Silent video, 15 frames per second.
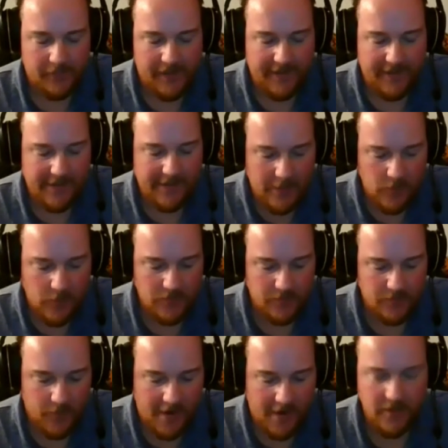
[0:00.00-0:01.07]
Like in
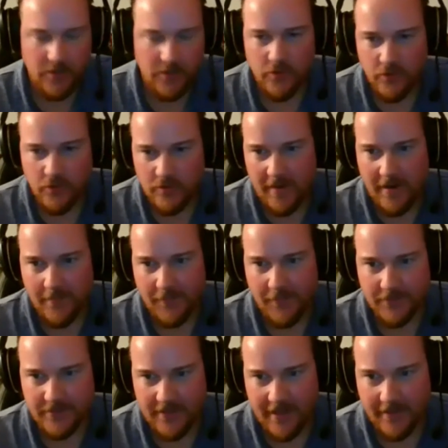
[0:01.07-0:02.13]
regular
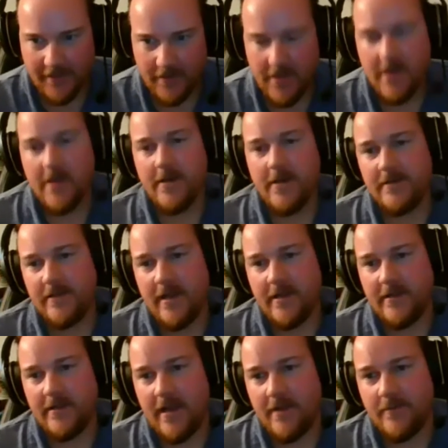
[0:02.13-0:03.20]
newspapers, like say
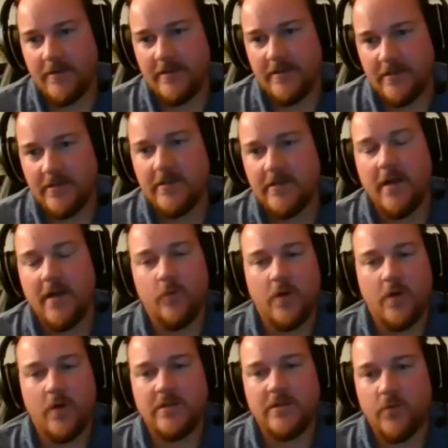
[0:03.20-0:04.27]
the Edmonton Sun
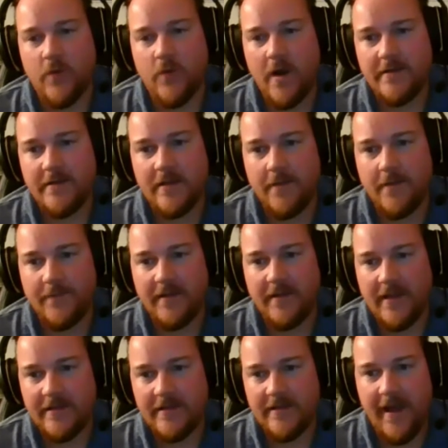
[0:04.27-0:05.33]
wants to run something
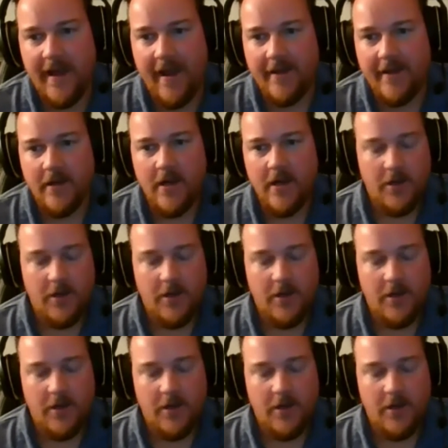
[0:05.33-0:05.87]
that's an ad.